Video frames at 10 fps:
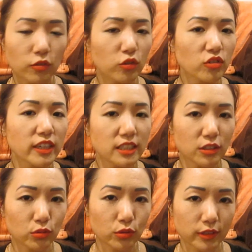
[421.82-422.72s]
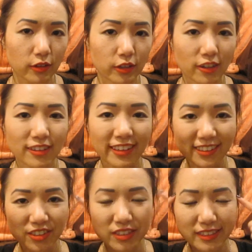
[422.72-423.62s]
crazy tools out there, like
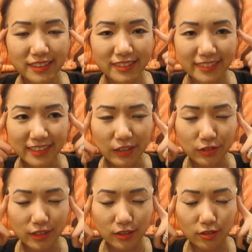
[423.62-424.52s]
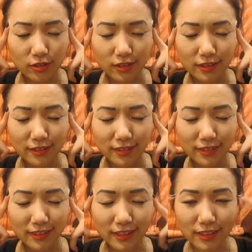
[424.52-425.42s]
those. Have you seen those
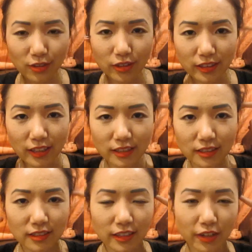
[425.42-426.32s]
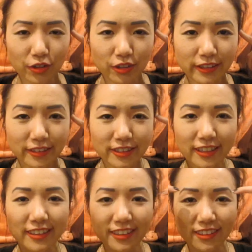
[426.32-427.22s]
things that look like glasses because they hang on your ears,
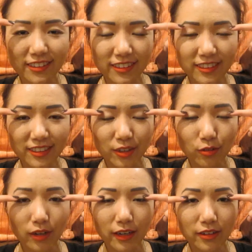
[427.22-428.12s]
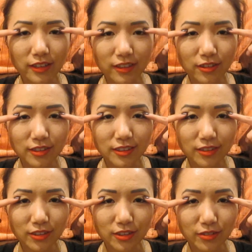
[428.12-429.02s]
and then it's like a wire that goes into
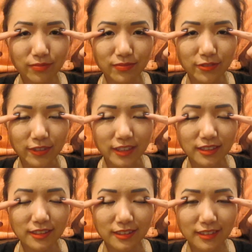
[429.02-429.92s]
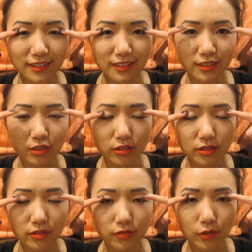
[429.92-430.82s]
your face to
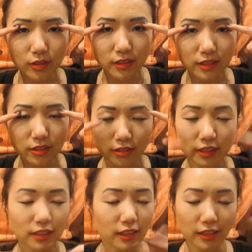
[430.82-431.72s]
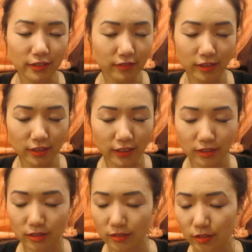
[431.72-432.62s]
force this crease?
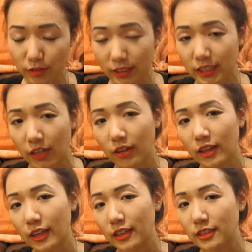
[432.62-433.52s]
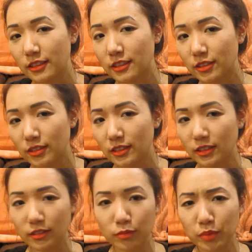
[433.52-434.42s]
That's really scary and
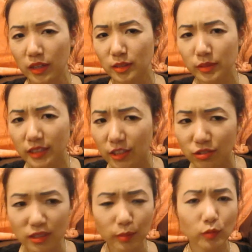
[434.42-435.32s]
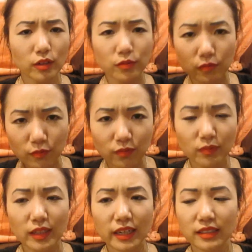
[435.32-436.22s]
possibly dangerous. I mean, what if
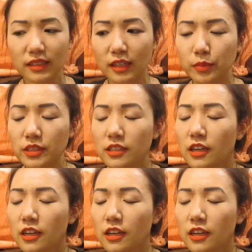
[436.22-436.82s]
an accident happens?